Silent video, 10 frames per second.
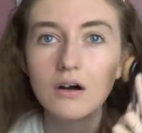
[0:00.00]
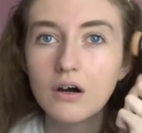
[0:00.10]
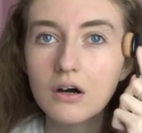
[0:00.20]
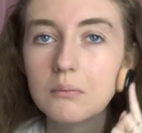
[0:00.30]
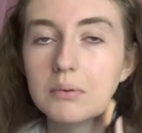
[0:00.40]

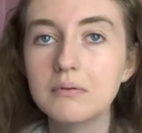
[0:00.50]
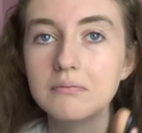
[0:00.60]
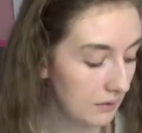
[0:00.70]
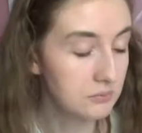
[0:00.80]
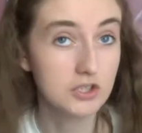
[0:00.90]
up.
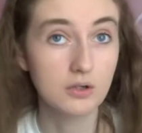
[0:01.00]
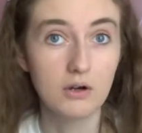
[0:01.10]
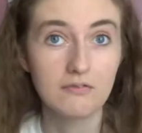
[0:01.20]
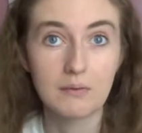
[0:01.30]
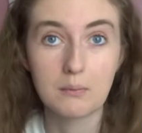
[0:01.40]
I'm just going to
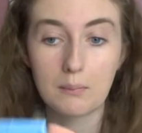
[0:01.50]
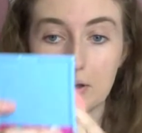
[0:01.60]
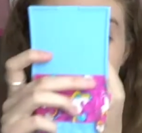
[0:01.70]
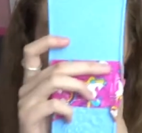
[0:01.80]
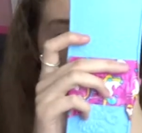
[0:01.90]
go over that with my
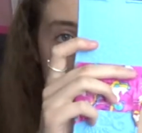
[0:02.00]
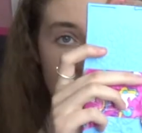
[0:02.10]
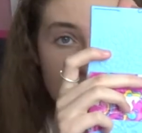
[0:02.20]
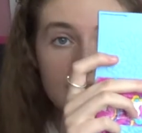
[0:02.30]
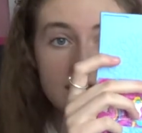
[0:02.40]
beauty blender
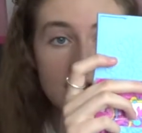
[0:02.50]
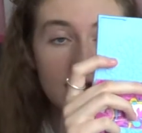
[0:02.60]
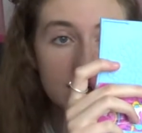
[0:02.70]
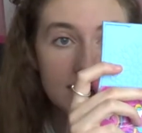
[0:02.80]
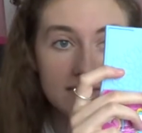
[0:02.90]
to
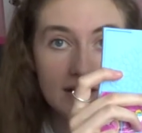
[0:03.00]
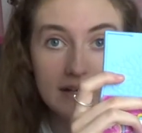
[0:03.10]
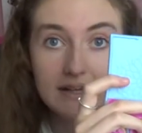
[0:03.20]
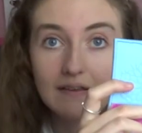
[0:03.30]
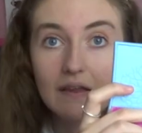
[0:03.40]
get rid of
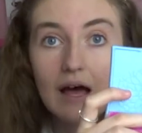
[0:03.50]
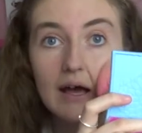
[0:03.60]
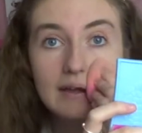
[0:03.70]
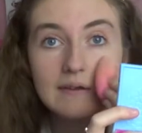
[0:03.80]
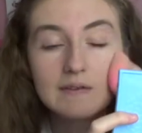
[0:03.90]
any
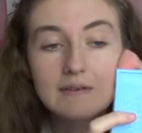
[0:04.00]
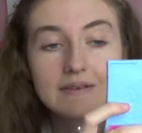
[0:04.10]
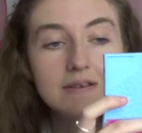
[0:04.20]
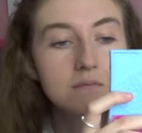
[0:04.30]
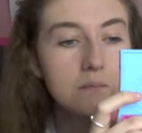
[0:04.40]

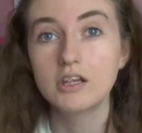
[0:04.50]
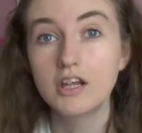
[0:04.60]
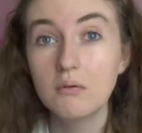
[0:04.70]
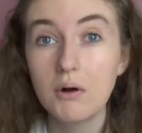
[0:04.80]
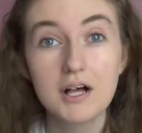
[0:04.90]
lines. You
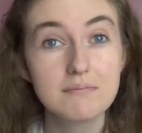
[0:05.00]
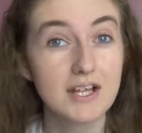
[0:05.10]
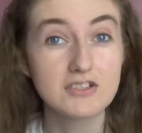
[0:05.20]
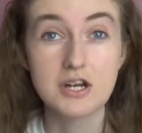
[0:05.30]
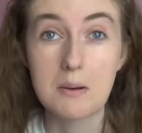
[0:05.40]
know what?
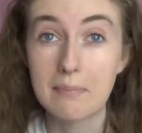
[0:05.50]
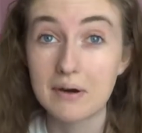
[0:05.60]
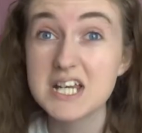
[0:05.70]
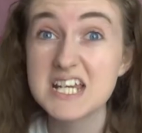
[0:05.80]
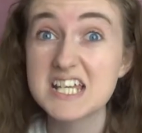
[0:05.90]
That's done a
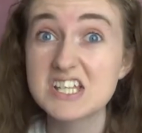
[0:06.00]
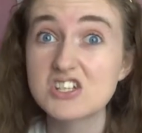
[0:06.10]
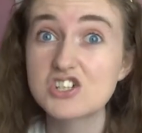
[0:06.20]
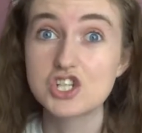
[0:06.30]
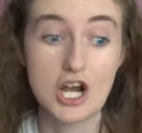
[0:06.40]
pretty
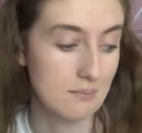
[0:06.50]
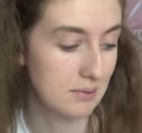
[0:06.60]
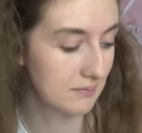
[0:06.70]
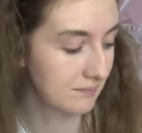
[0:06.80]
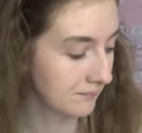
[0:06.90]
decent job.
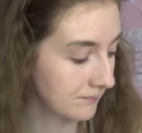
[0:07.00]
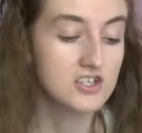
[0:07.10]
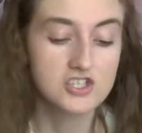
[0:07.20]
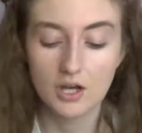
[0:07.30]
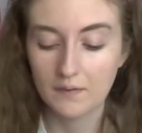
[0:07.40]

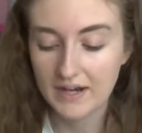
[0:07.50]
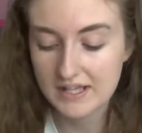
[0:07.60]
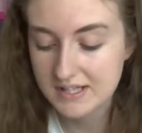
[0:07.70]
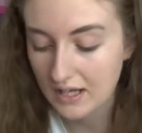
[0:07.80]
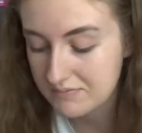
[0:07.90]
So the
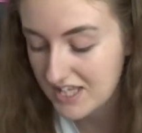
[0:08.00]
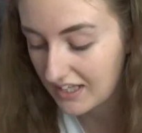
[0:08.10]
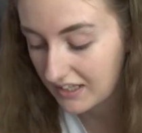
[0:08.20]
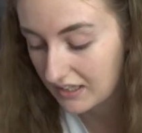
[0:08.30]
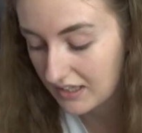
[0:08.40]
next thing I'm
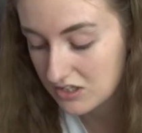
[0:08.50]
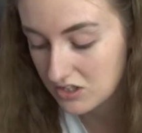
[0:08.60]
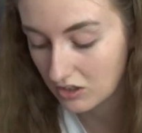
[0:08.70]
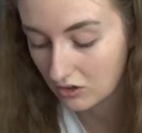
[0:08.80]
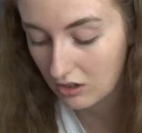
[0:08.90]
taking is
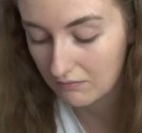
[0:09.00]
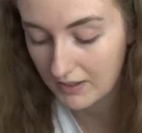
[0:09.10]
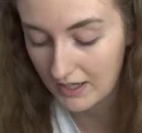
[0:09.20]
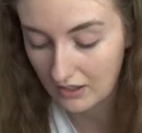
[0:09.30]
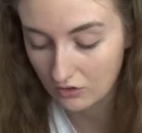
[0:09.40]
the
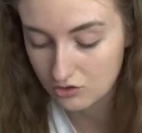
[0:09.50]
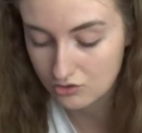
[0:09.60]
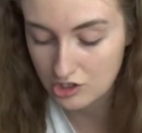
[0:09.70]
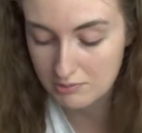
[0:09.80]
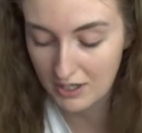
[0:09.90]
L'Oreal
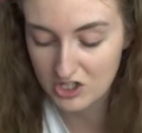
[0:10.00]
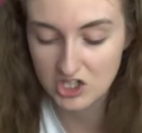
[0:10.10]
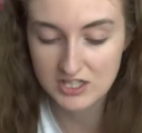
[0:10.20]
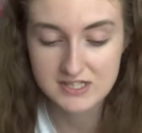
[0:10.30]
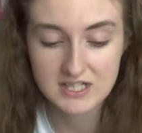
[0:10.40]
True Match
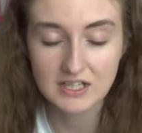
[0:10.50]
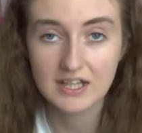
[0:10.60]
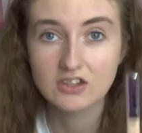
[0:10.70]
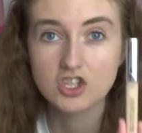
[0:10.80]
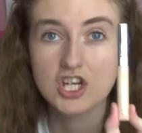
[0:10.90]
Concealer
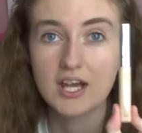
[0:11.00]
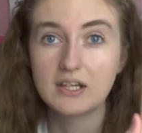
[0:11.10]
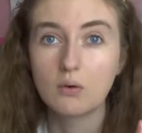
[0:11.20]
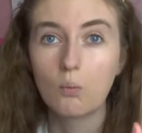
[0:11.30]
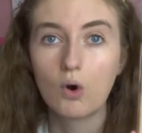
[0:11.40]
in the
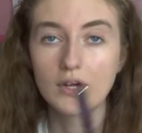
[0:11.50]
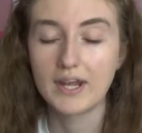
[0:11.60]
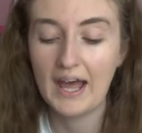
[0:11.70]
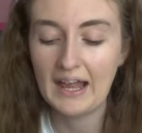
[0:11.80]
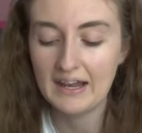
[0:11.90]
shade
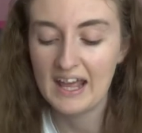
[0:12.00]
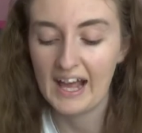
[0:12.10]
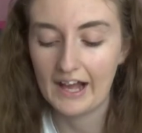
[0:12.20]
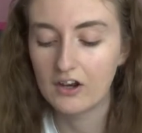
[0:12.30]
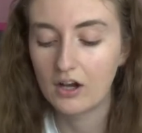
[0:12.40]
1N.
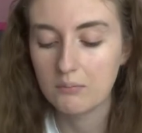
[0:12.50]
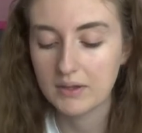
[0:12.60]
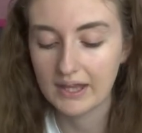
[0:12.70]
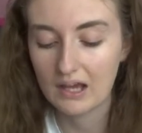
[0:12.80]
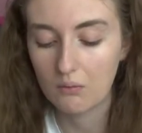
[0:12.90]
I
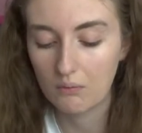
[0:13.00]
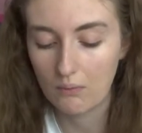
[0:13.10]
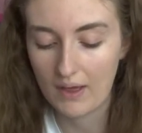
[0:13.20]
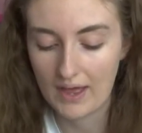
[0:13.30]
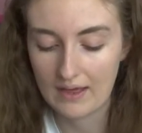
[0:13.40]
normally get
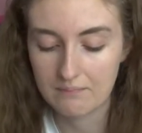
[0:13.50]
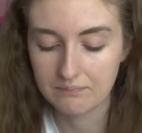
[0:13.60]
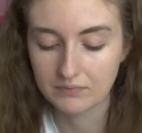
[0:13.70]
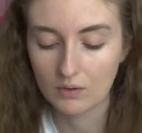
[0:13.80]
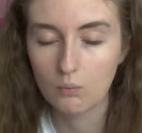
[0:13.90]

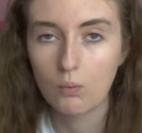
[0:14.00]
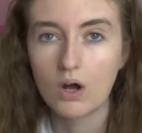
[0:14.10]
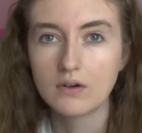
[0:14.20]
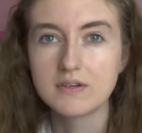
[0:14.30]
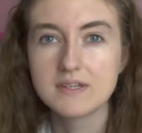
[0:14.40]

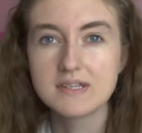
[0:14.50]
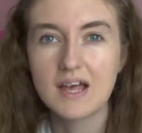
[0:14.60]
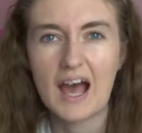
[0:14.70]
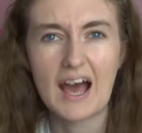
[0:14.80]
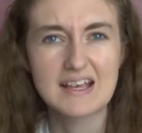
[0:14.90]

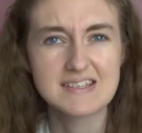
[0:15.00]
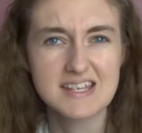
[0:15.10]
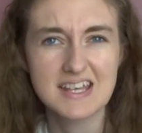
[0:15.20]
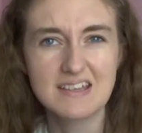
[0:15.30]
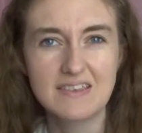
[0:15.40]

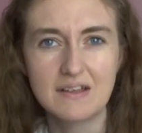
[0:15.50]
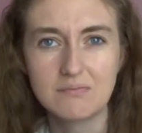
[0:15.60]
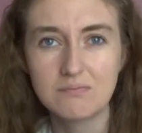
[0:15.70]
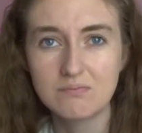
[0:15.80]
1RC, the